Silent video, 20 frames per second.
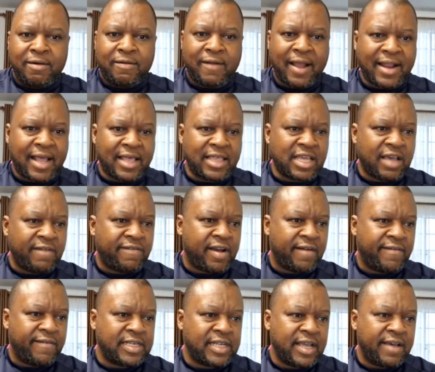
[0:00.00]
Right, I think I've
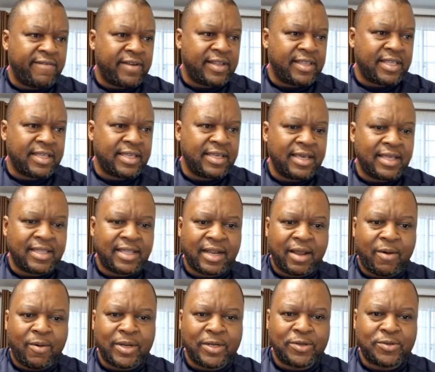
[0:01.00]
covered everything here
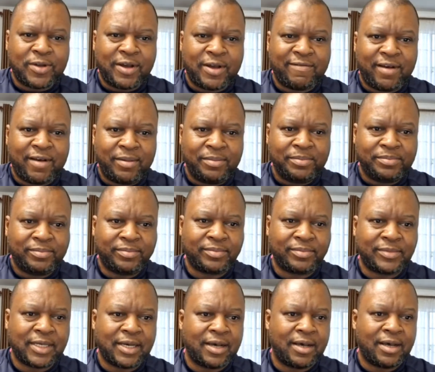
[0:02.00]
that I wanted to cover.
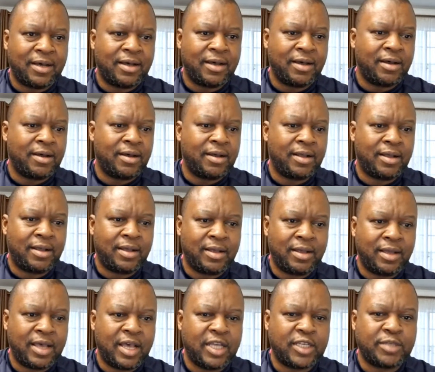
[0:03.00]

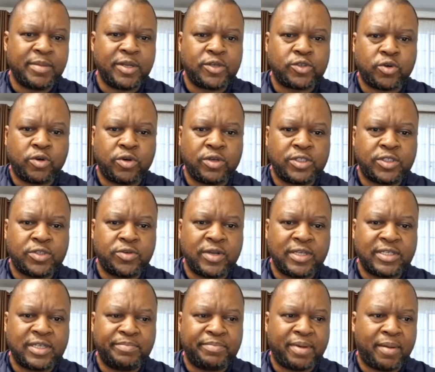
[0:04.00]
H Metro still
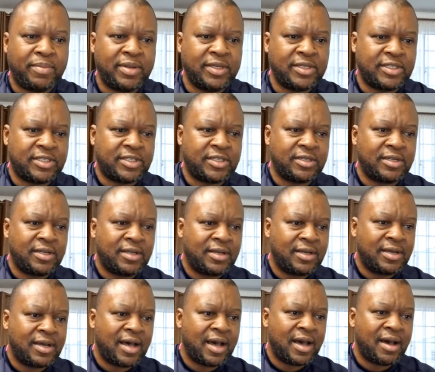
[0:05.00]
hasn't published.
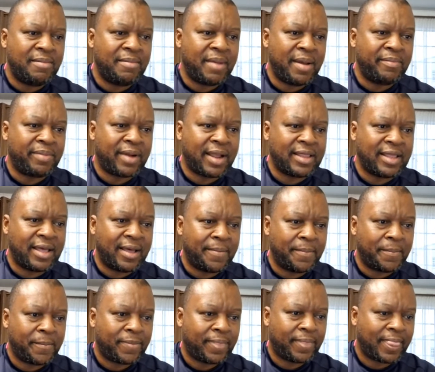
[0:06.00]
My brother
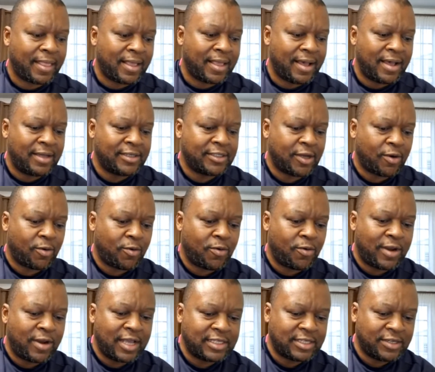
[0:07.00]
Sharuko
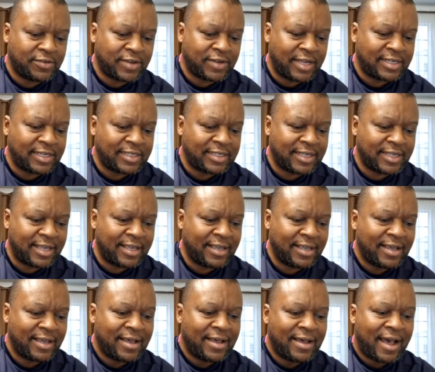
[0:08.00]
Gonasi's writer
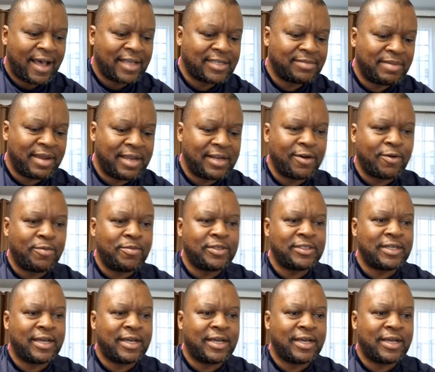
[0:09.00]
say, "As my now that